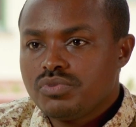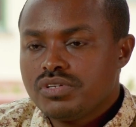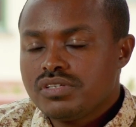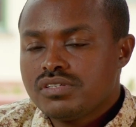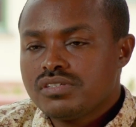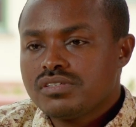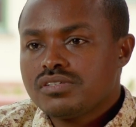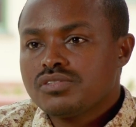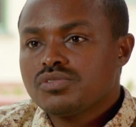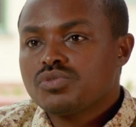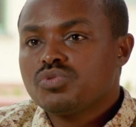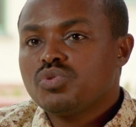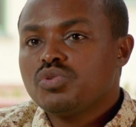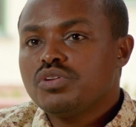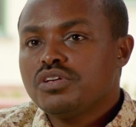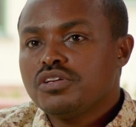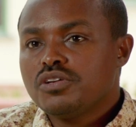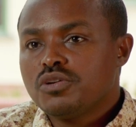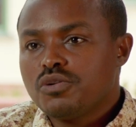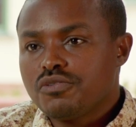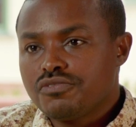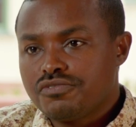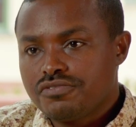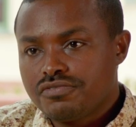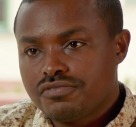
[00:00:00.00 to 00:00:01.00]
with
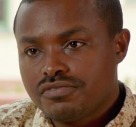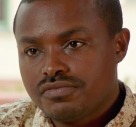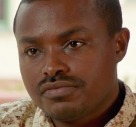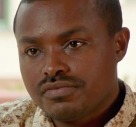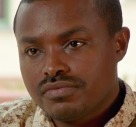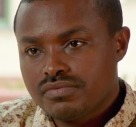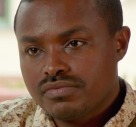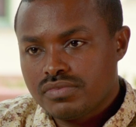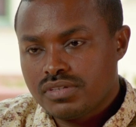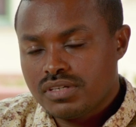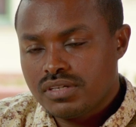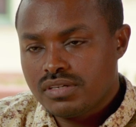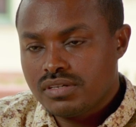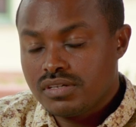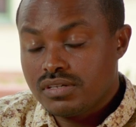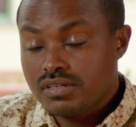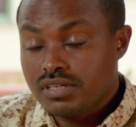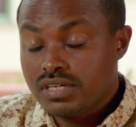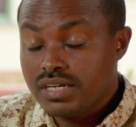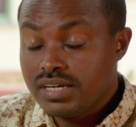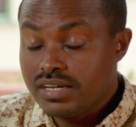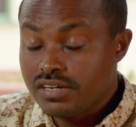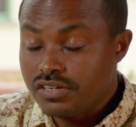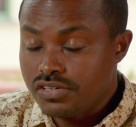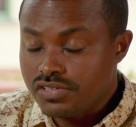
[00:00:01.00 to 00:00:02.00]
schooling of
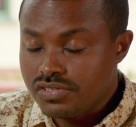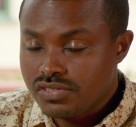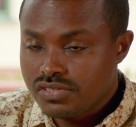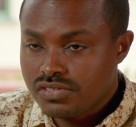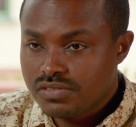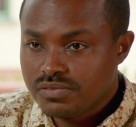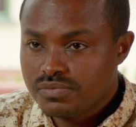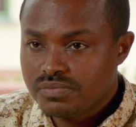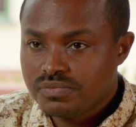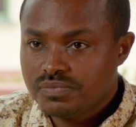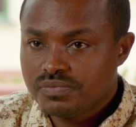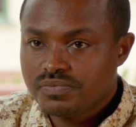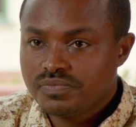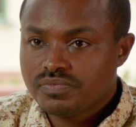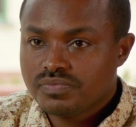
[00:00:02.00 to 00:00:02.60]
girls.